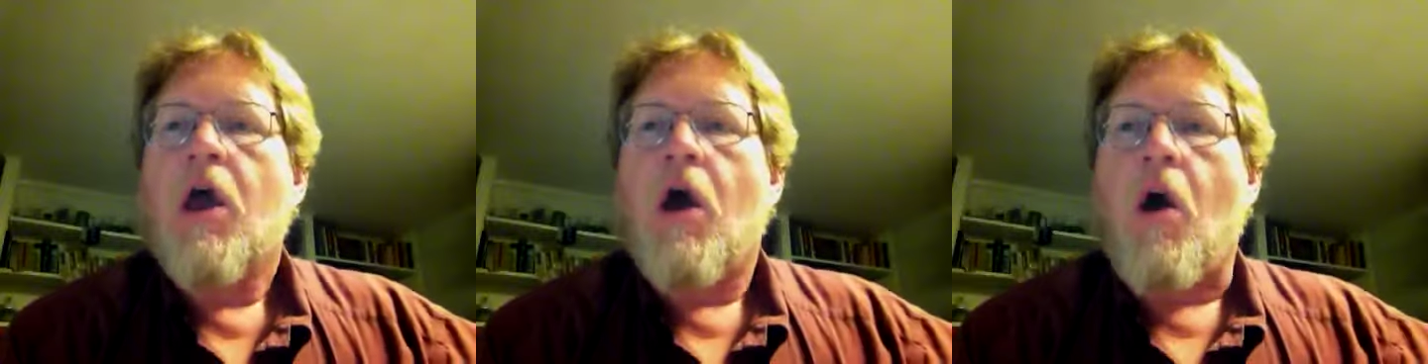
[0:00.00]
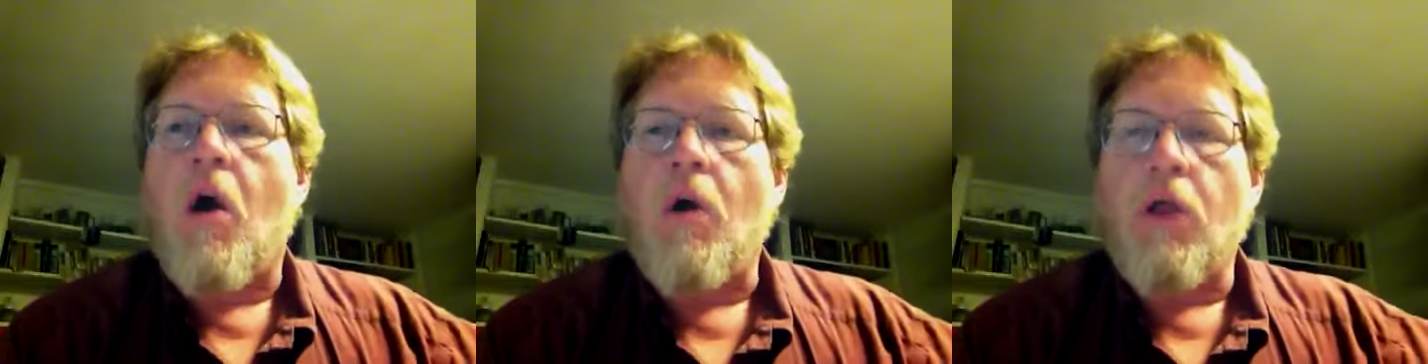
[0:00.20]

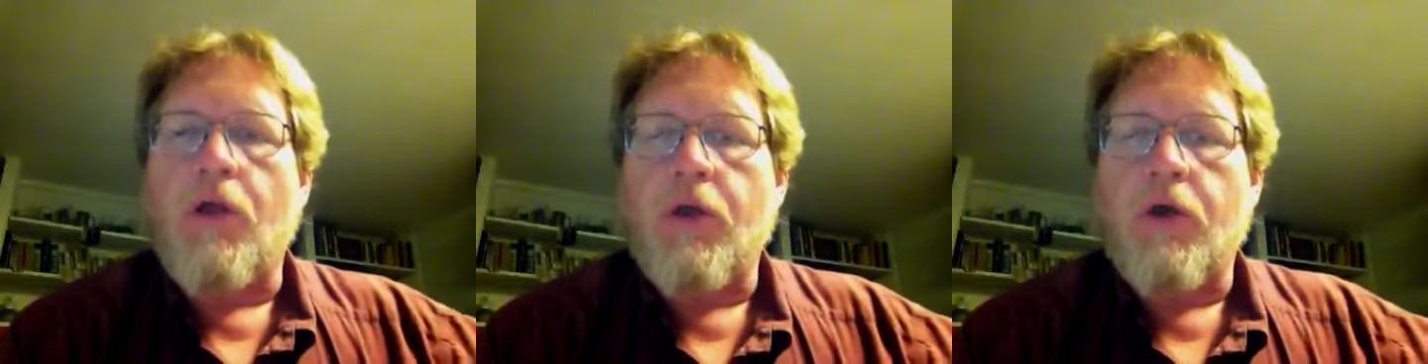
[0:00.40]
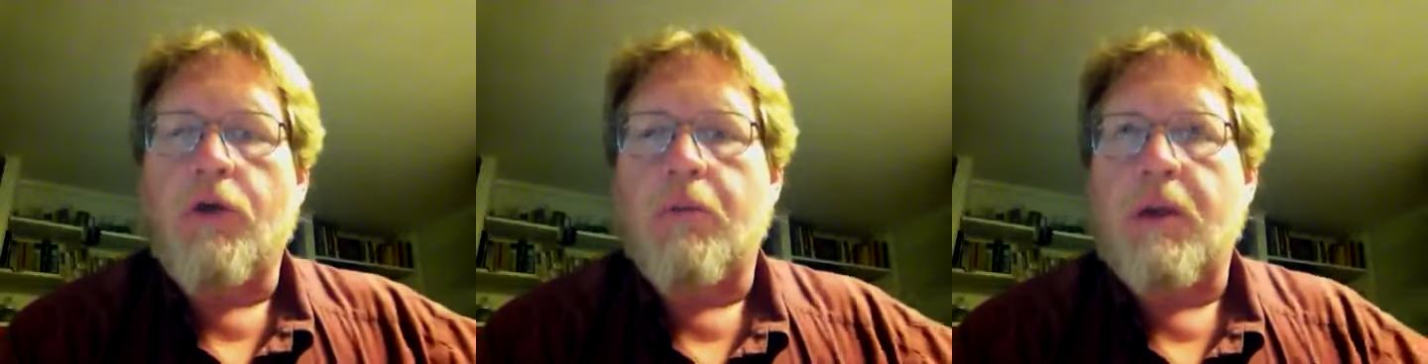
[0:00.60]
All
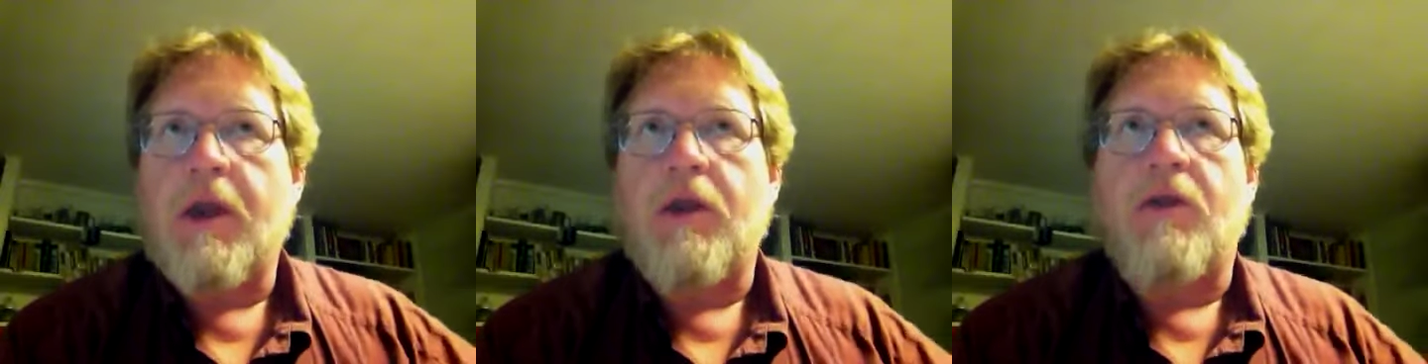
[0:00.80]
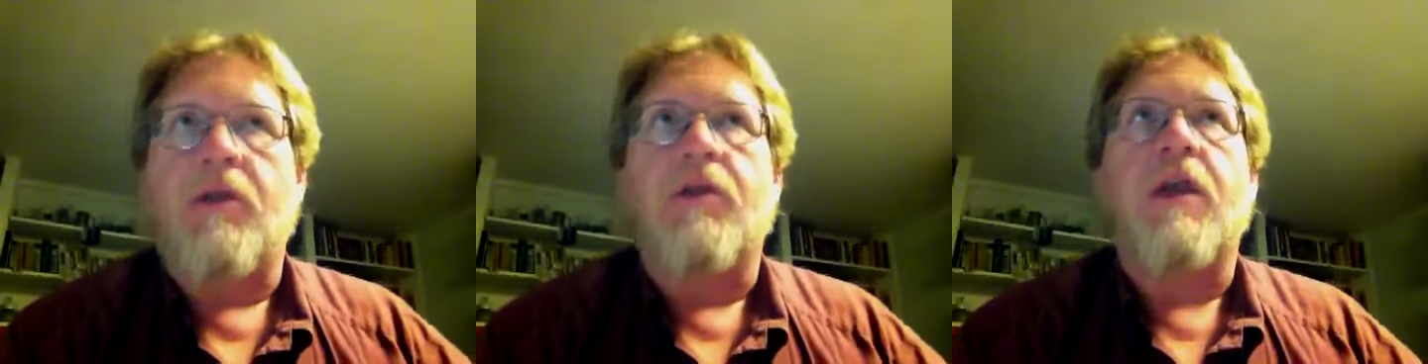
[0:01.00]
of those
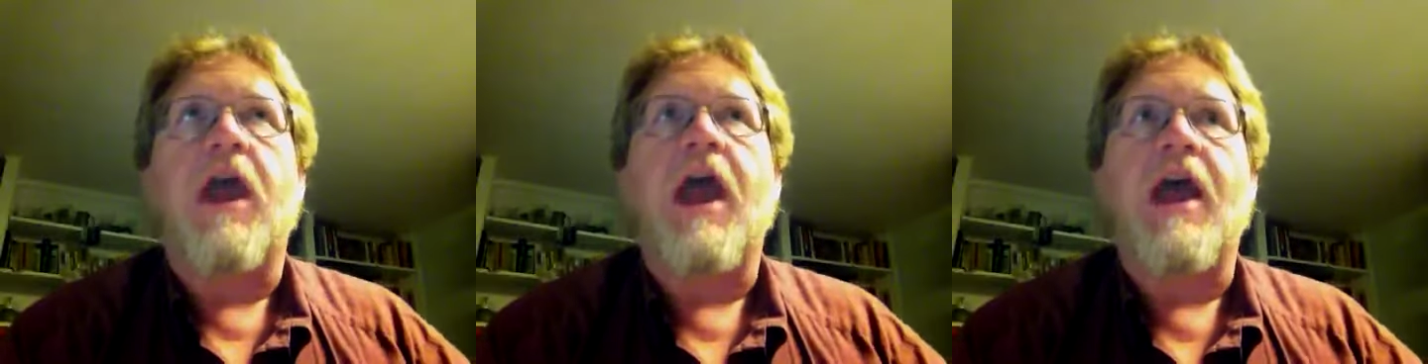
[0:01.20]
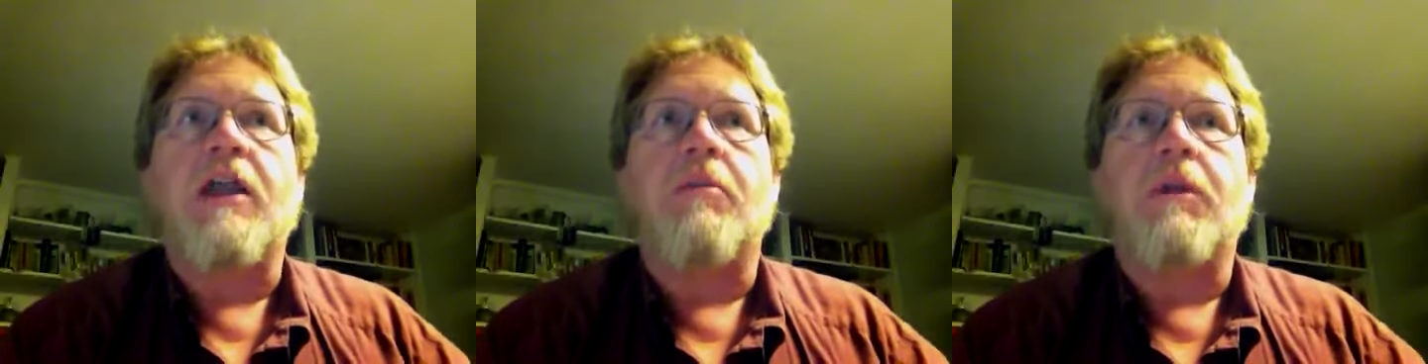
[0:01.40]
pieces
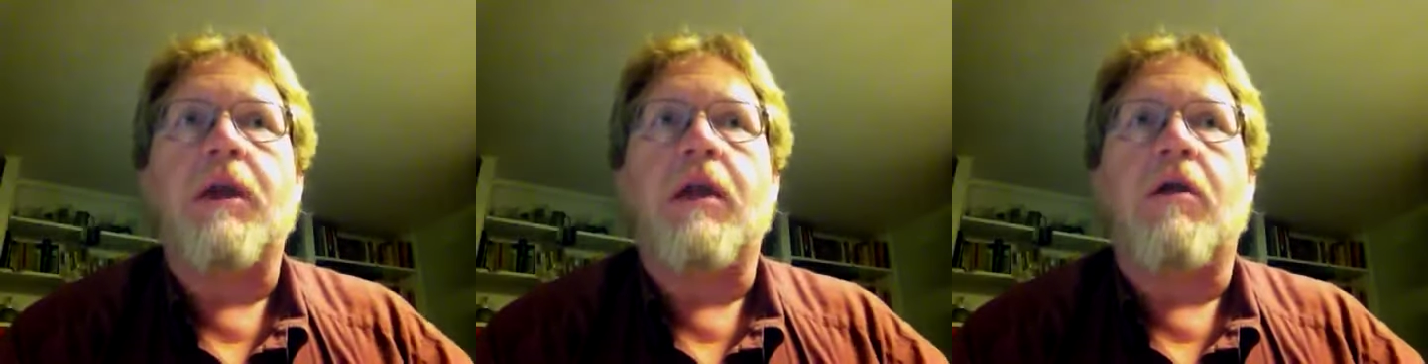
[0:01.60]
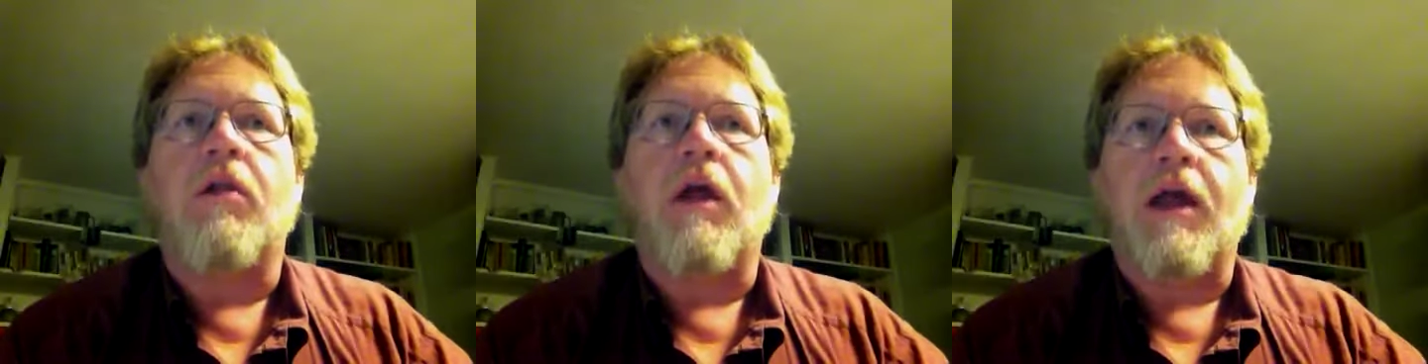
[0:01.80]
had to be
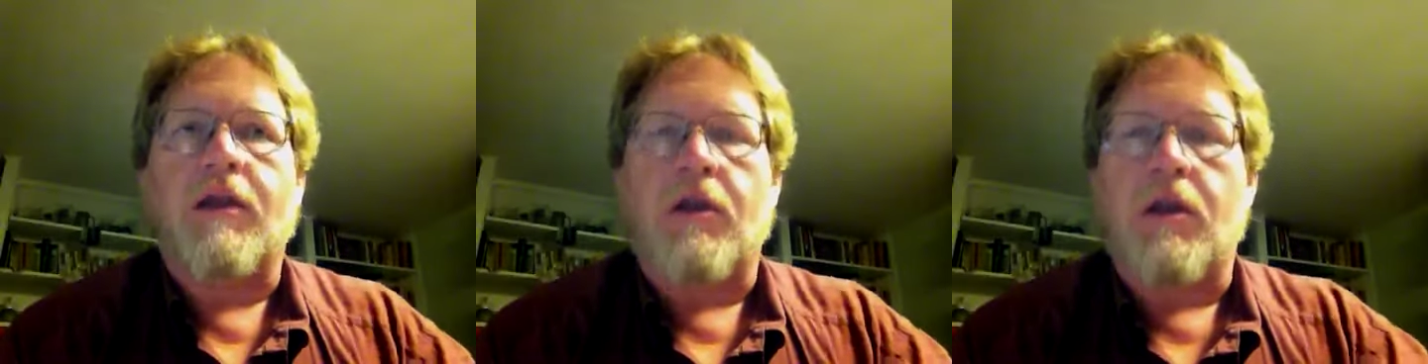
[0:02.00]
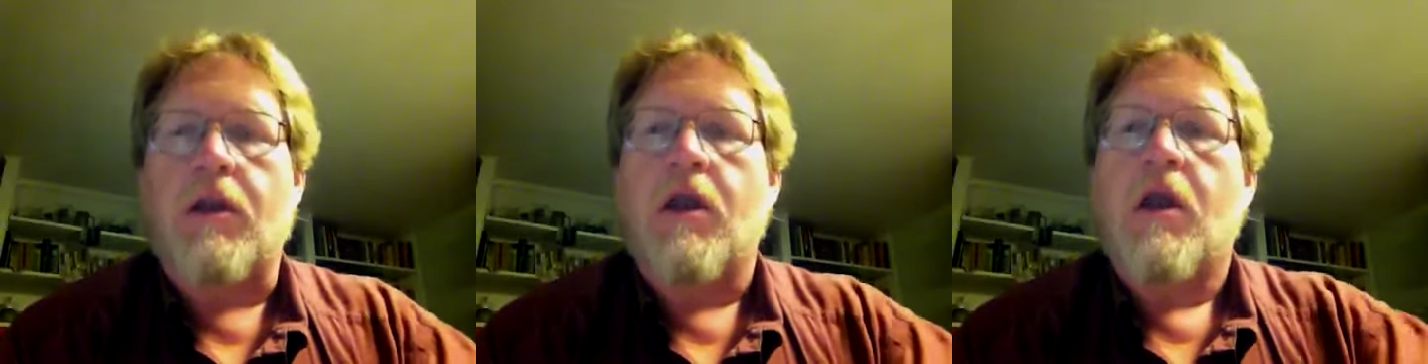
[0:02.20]

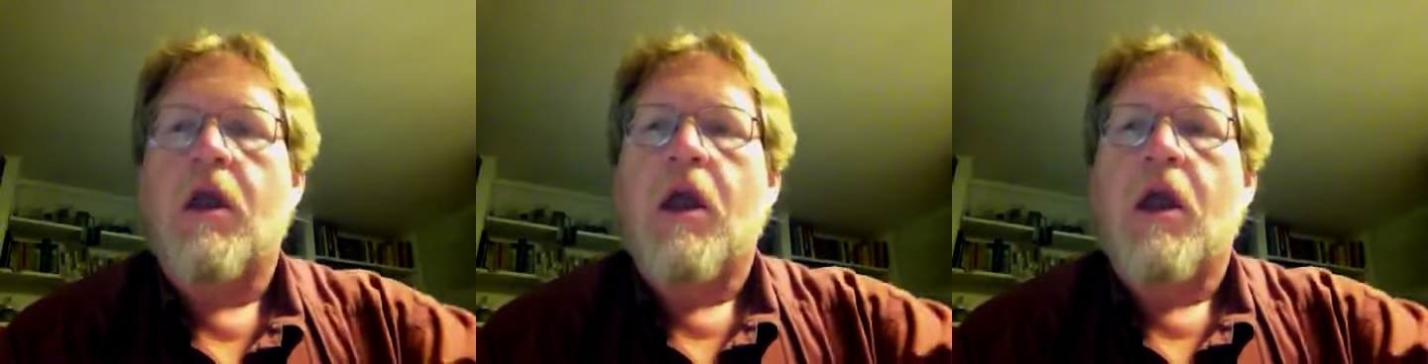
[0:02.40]
collected